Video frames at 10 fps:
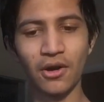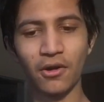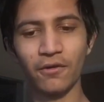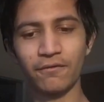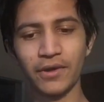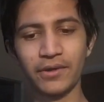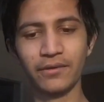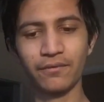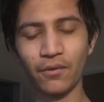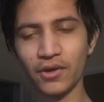50,
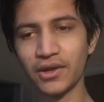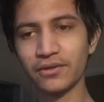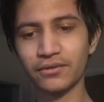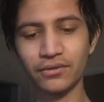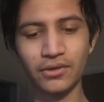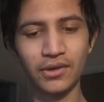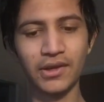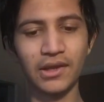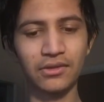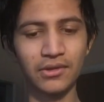40,
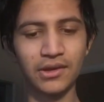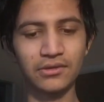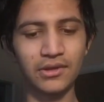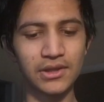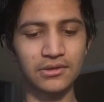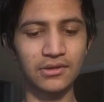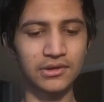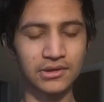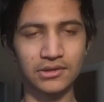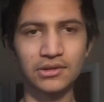39, 30, 30 and
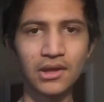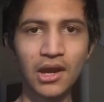36.